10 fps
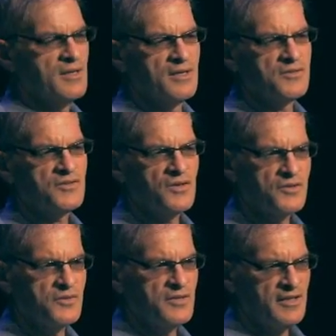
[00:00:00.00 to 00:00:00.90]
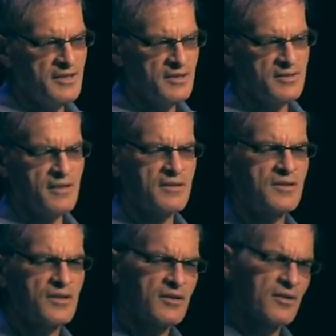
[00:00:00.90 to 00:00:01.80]
And so you need another
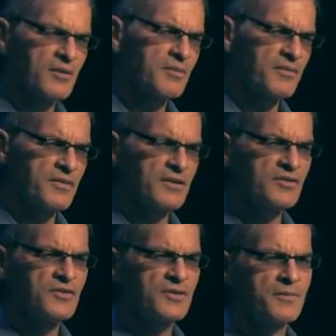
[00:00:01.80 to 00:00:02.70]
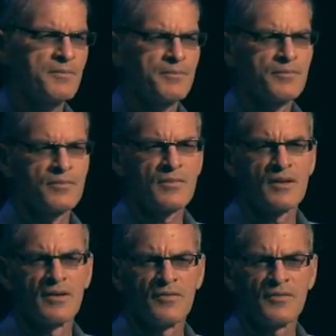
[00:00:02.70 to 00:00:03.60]
term of this
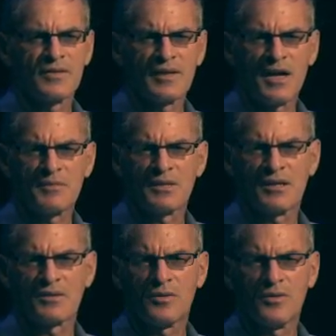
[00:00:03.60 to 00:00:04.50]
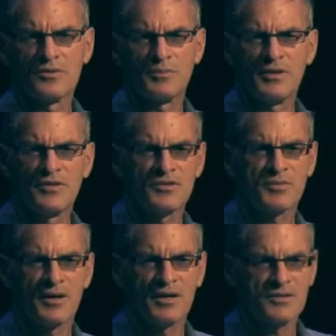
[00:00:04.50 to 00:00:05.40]
phenomenon called the peace
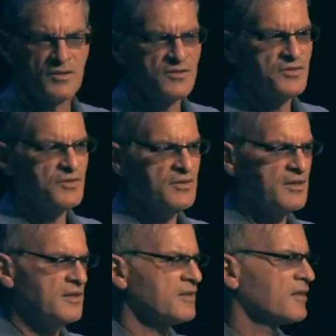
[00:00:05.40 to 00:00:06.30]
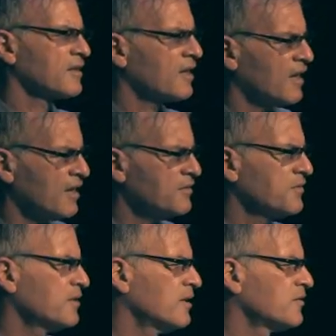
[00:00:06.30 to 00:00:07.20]
process. You need
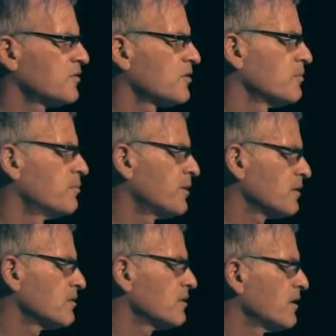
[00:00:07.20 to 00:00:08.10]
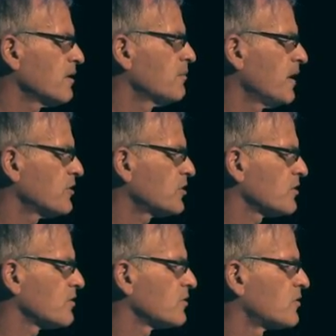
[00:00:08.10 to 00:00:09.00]
confidence-building
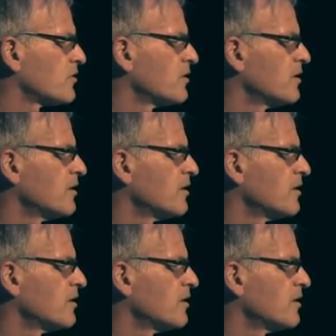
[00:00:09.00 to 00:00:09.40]
measures.